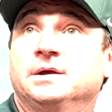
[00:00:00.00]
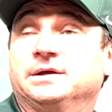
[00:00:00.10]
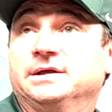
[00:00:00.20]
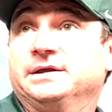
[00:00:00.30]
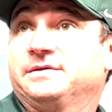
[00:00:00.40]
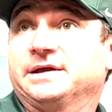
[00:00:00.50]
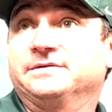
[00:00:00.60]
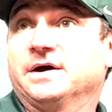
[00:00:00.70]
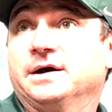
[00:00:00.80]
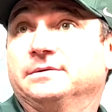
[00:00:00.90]
get anything
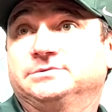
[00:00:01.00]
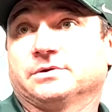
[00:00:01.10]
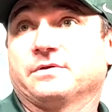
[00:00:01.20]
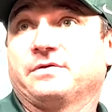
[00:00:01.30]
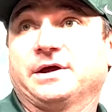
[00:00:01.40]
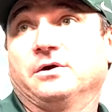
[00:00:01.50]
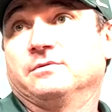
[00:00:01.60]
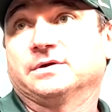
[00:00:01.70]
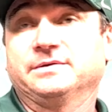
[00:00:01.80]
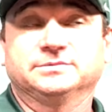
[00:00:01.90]
done, turn the thing
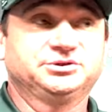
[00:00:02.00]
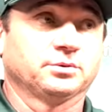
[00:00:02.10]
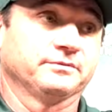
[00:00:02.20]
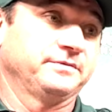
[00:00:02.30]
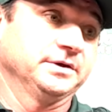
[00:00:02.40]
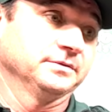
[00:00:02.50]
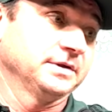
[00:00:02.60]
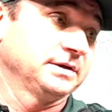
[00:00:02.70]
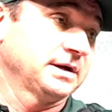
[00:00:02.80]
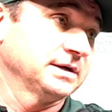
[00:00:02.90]
over, give them a short field, and
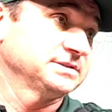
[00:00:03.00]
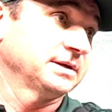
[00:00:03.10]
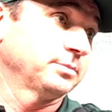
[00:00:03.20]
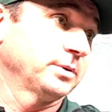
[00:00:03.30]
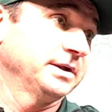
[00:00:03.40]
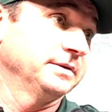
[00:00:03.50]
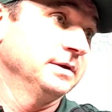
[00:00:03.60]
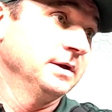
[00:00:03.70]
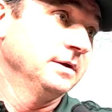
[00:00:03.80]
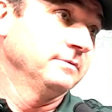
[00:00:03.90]
then kind of separate
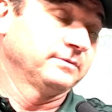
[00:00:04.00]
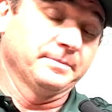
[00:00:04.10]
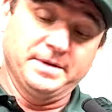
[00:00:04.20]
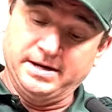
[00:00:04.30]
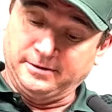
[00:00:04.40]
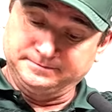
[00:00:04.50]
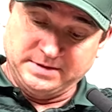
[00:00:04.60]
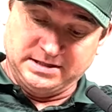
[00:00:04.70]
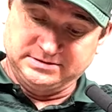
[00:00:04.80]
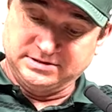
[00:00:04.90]
from there.
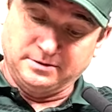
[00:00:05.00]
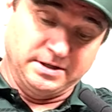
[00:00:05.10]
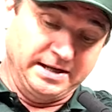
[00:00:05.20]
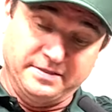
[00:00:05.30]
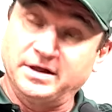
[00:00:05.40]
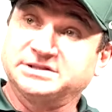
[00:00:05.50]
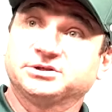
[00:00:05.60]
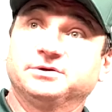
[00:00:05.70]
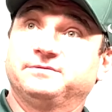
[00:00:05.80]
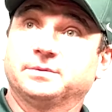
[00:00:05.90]
And so, again, that's a
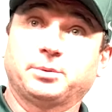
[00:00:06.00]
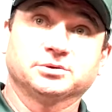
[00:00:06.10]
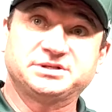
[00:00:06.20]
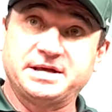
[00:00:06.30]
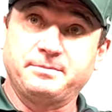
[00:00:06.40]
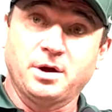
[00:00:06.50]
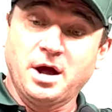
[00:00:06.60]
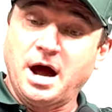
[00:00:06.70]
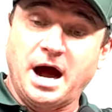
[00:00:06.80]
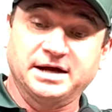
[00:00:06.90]
good football team.
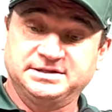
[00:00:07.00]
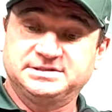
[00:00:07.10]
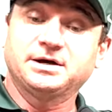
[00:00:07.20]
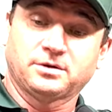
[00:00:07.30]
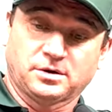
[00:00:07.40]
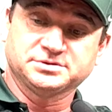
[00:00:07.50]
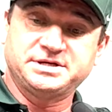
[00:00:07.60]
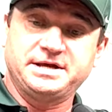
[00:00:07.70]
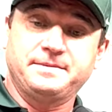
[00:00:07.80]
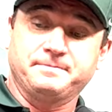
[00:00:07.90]
I did tell
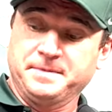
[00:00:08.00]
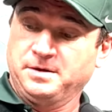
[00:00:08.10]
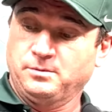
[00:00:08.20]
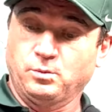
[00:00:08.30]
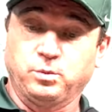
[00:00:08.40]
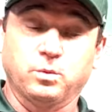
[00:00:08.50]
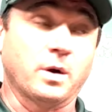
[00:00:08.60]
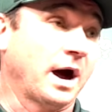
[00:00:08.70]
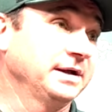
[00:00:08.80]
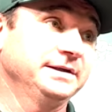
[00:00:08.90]
team,
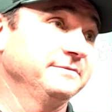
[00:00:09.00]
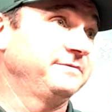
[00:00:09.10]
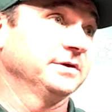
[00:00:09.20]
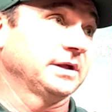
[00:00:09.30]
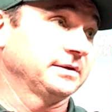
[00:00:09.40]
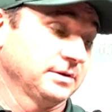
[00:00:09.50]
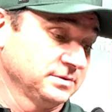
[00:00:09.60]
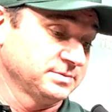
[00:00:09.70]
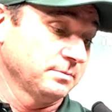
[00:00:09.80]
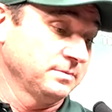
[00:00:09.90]
I didn't feel like there
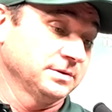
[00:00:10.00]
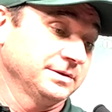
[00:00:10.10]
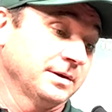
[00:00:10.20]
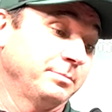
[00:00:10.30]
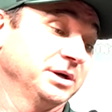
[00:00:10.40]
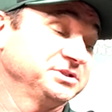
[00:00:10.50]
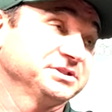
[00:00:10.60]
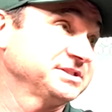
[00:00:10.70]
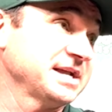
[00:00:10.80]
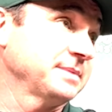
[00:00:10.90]
was a bunch of
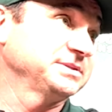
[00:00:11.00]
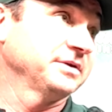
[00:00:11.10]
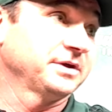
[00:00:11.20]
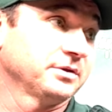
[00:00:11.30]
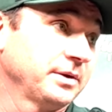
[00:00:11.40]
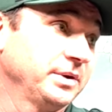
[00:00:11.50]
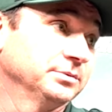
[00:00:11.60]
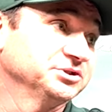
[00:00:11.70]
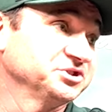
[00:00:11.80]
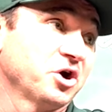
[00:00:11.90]
snaps out there that we
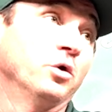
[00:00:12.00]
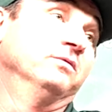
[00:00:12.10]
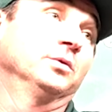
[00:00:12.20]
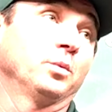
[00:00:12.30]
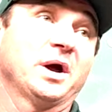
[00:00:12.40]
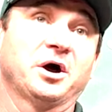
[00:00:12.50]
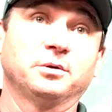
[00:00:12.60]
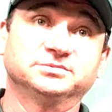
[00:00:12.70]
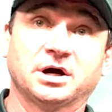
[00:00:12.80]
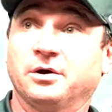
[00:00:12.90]
were just
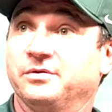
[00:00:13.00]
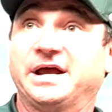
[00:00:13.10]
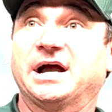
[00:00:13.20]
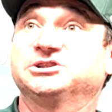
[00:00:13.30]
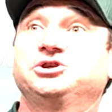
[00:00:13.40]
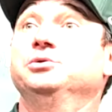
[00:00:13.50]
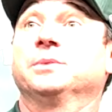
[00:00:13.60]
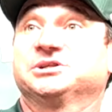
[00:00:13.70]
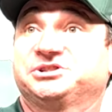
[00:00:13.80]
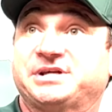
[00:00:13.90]
overwhelmed. Oh, they got too
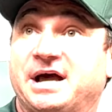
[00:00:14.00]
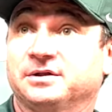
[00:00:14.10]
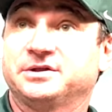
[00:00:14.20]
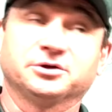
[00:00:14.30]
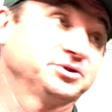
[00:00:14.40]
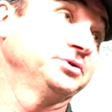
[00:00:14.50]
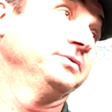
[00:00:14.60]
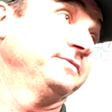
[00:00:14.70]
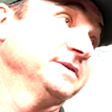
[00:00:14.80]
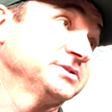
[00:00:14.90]
much talent. They're too
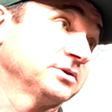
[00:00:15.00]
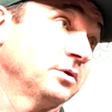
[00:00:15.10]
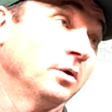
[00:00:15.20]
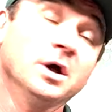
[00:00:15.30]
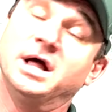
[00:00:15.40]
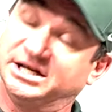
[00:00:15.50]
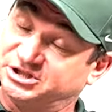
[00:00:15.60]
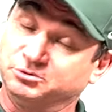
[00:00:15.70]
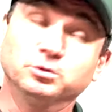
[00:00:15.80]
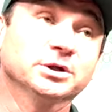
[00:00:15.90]
physical. That's
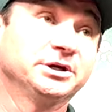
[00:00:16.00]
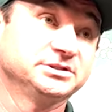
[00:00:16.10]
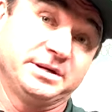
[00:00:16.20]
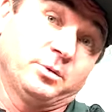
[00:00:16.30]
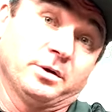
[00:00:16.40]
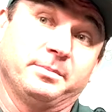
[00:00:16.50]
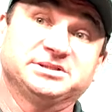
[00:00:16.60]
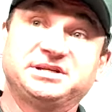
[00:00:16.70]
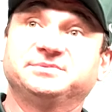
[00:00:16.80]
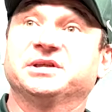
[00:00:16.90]
a really good team, one of the
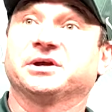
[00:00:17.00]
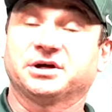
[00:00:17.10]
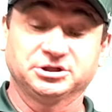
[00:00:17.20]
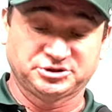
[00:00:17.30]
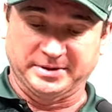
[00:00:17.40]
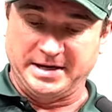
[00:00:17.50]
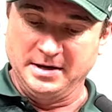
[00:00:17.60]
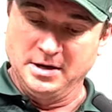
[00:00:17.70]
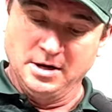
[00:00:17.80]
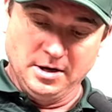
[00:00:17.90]
best teams in the country.
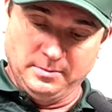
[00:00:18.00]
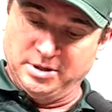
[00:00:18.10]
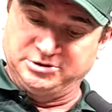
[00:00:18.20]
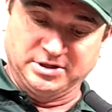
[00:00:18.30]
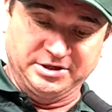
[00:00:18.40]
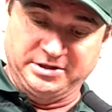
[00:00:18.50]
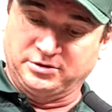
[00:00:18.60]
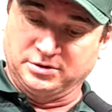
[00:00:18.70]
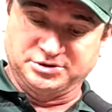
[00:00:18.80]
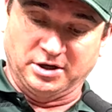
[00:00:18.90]
But trying to
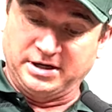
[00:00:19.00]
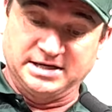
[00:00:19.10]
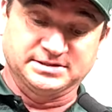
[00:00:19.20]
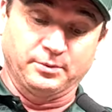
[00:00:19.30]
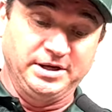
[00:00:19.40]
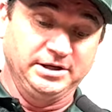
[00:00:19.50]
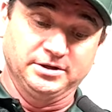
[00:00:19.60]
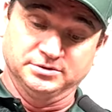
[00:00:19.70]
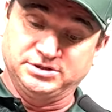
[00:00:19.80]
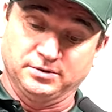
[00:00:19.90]
encourage our guys that we can
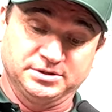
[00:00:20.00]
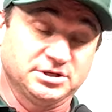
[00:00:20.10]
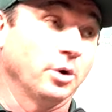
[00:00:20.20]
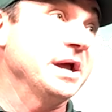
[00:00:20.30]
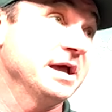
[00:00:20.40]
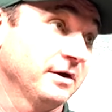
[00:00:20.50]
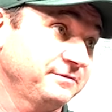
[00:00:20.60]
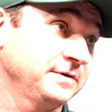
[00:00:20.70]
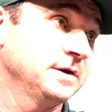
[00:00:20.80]
go toe-to-toe if